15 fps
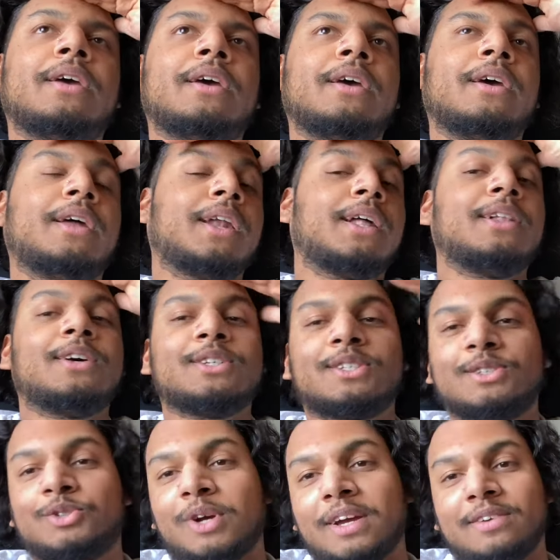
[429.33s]
And I lost
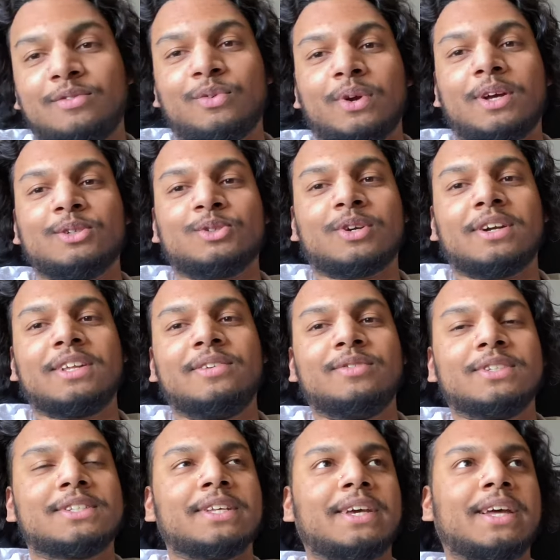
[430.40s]
the track of what I was trying to
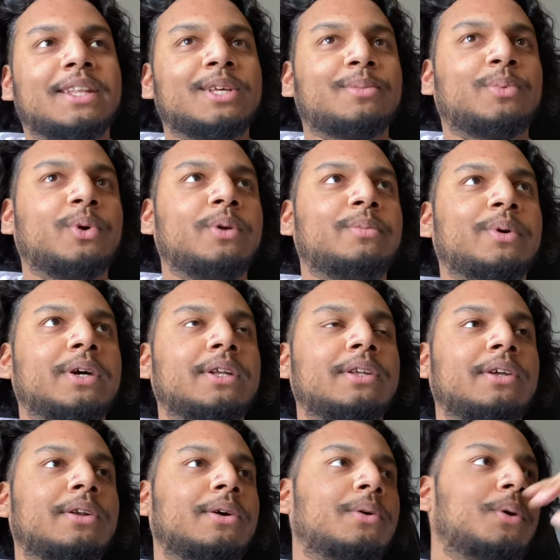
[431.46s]
even say at that point, but
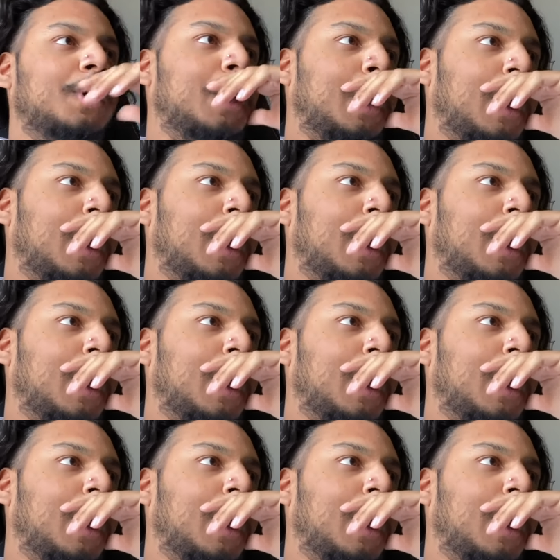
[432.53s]
you know,